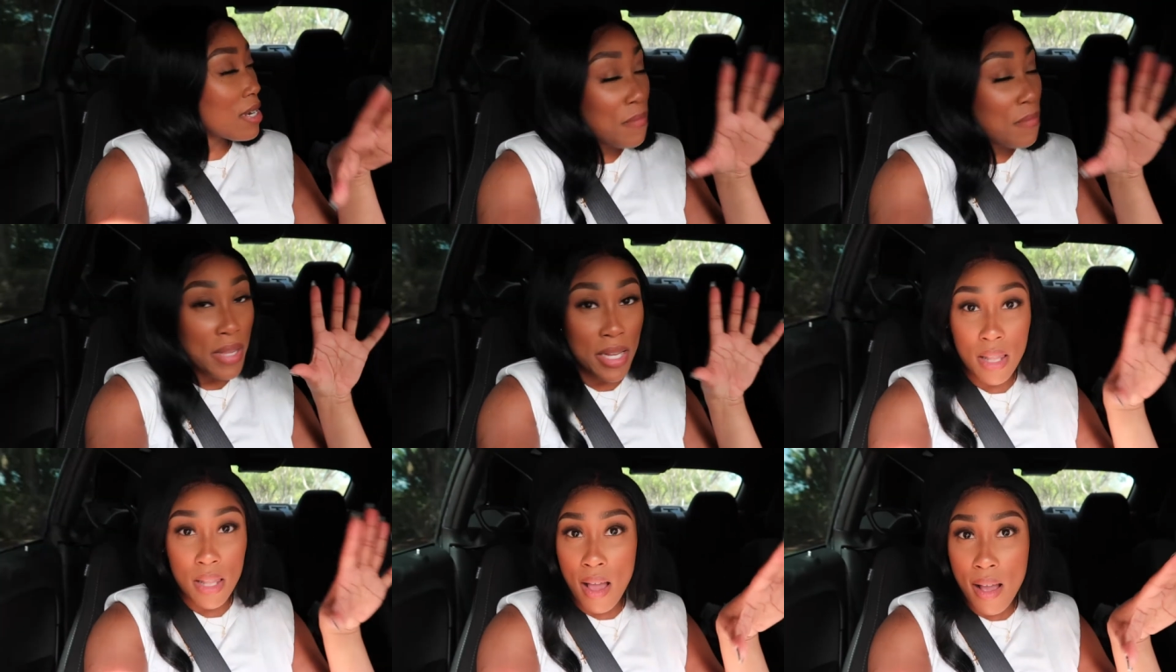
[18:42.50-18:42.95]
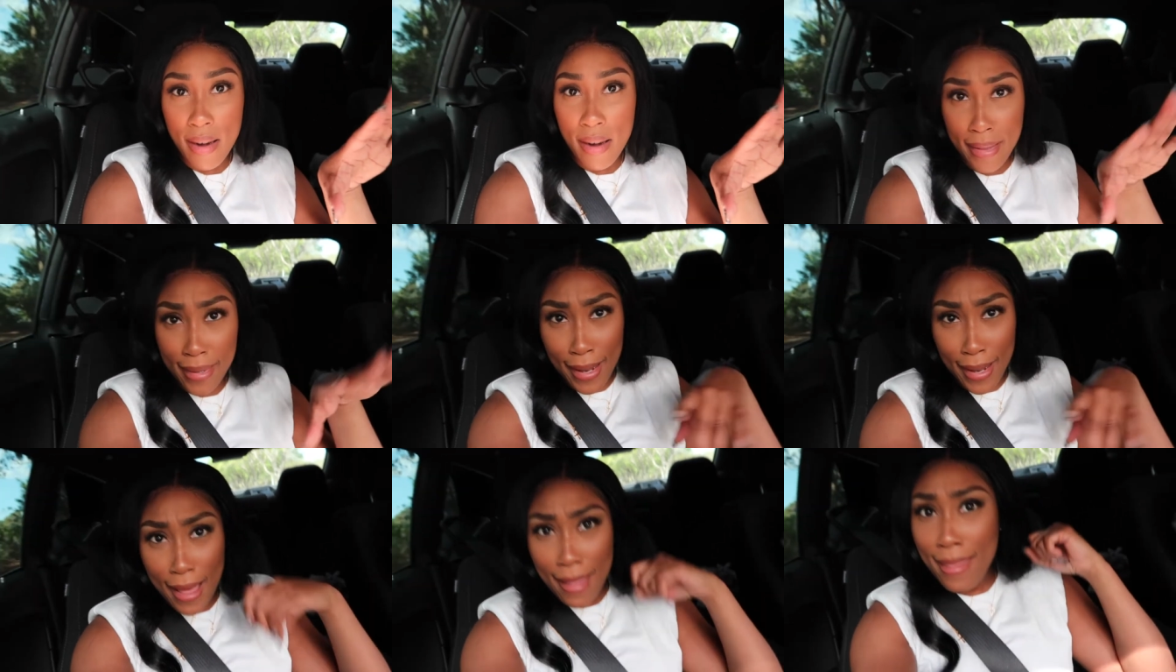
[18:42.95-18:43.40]
Be longer
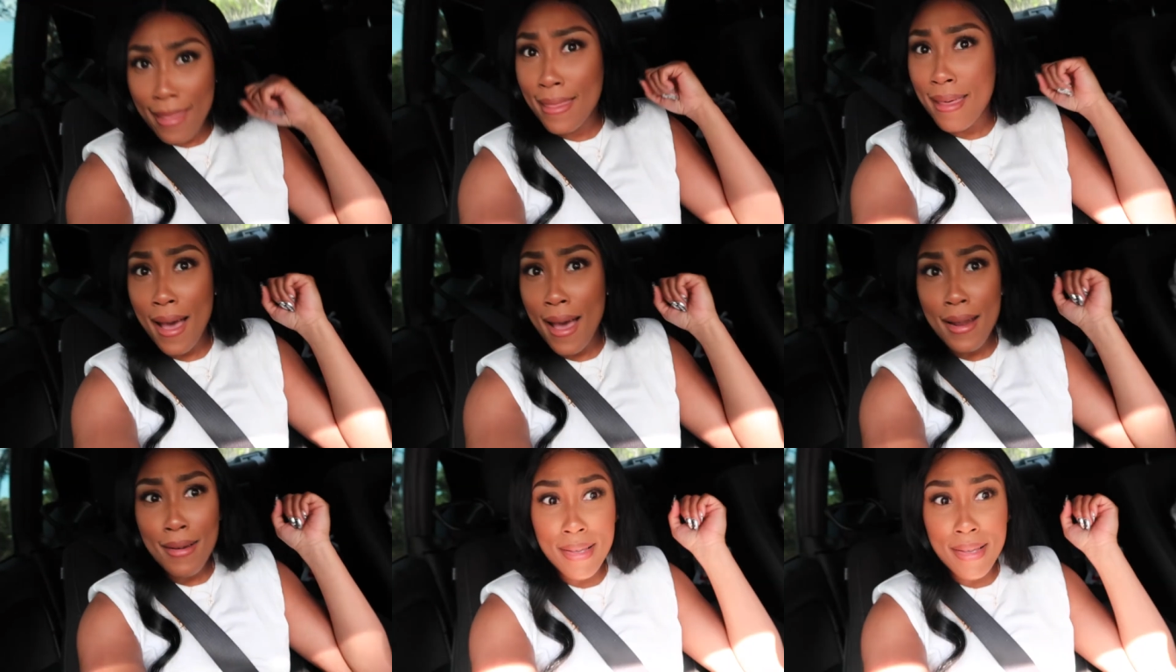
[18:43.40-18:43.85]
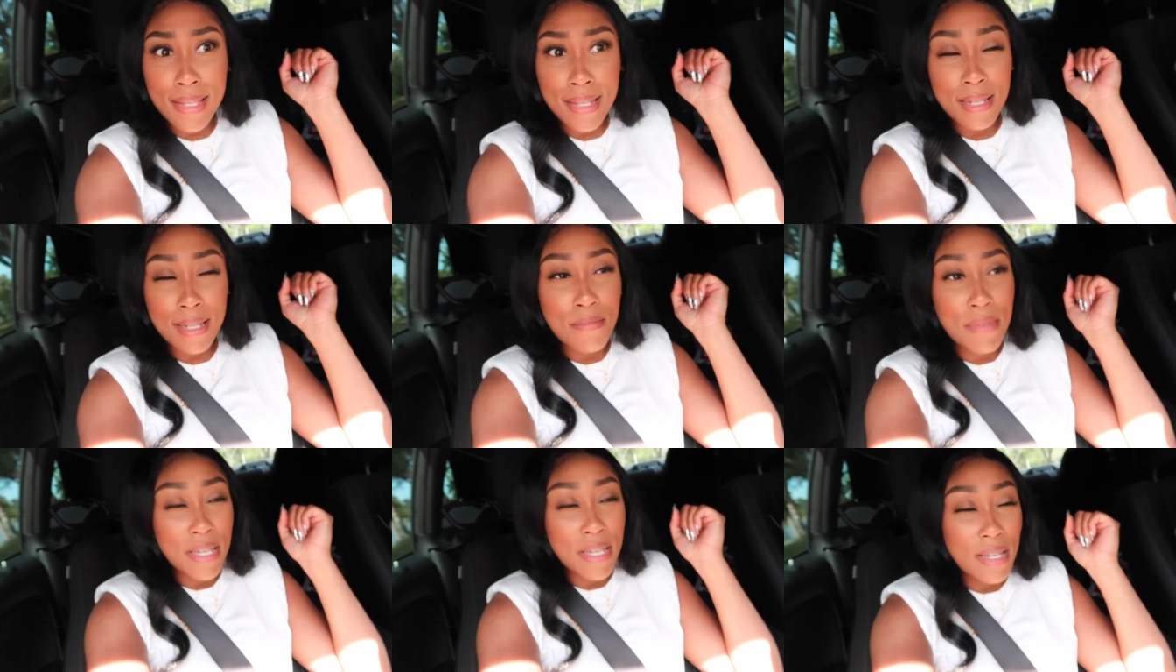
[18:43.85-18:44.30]
than I thought it was
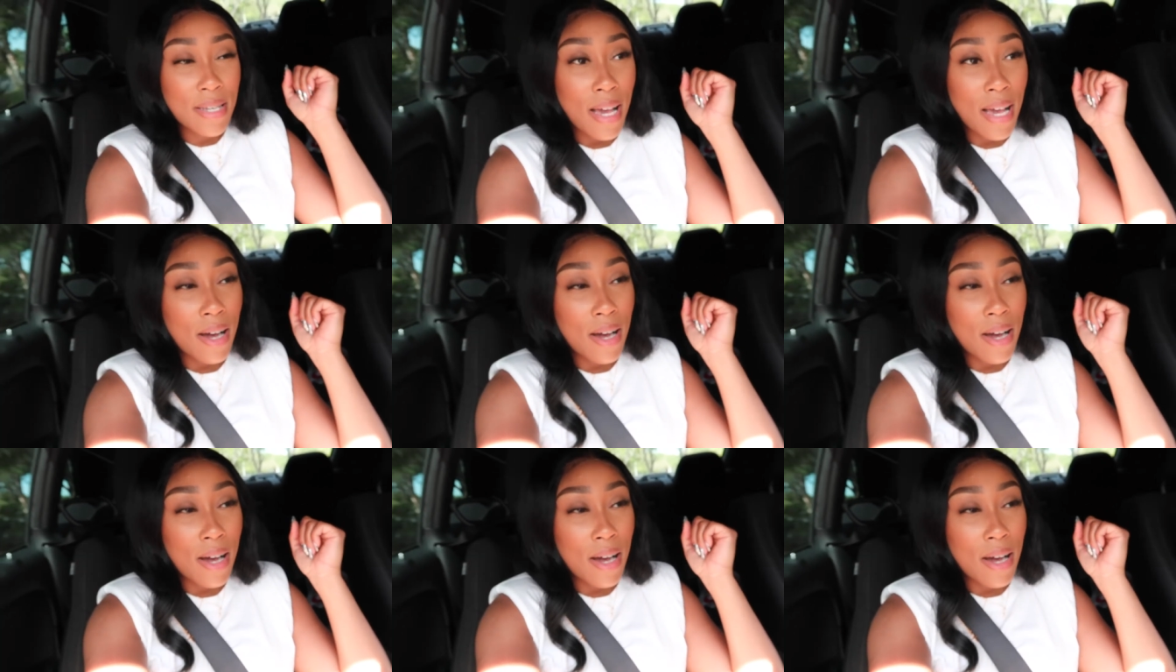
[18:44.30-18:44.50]
gonna be.